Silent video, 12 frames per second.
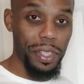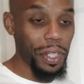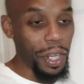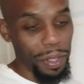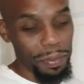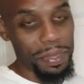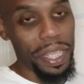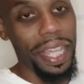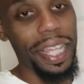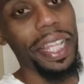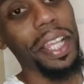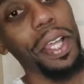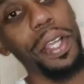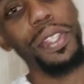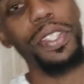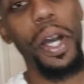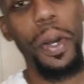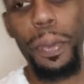You know what I'm saying?
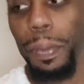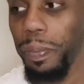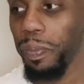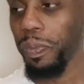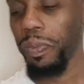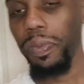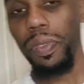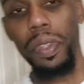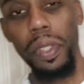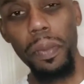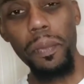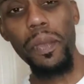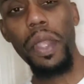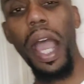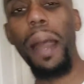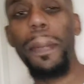So I